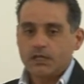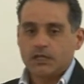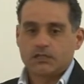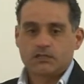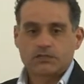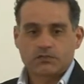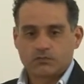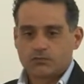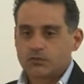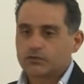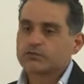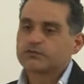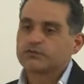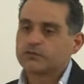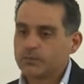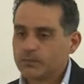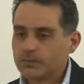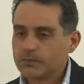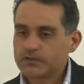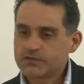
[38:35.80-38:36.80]
It's a
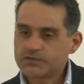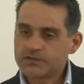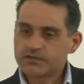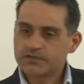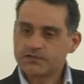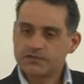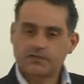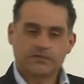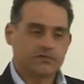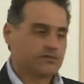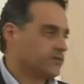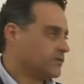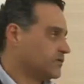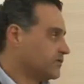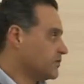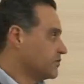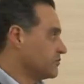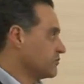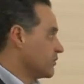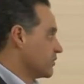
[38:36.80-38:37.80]
wonderful person you,
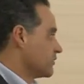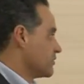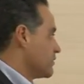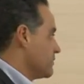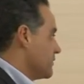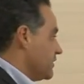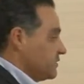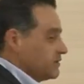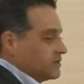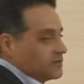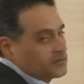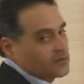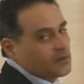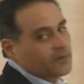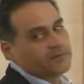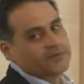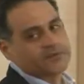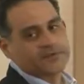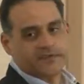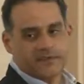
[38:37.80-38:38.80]
you want to meet,
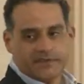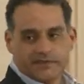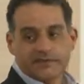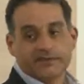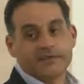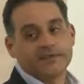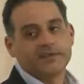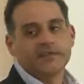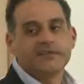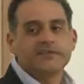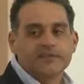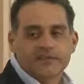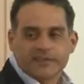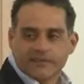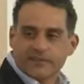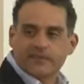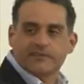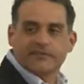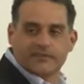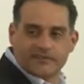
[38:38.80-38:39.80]
obviously, on the
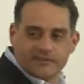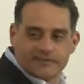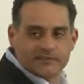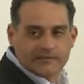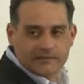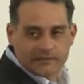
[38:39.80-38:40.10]
internet,